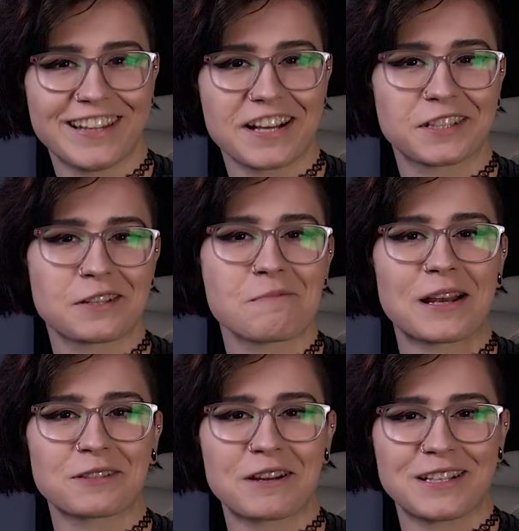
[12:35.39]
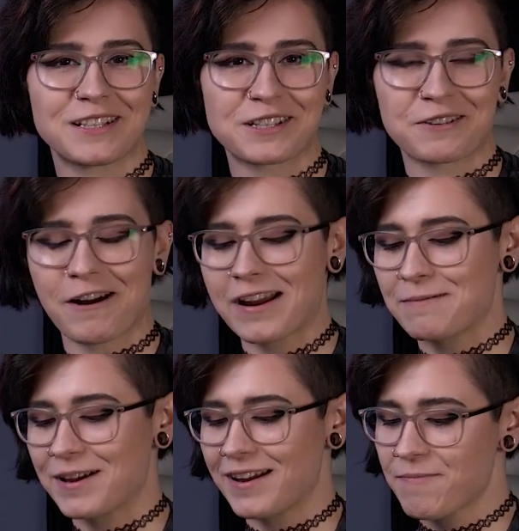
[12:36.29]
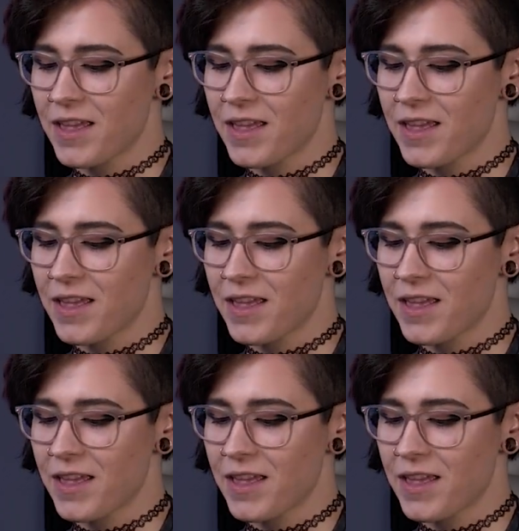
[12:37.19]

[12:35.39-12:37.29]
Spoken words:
That's the best way to describe it.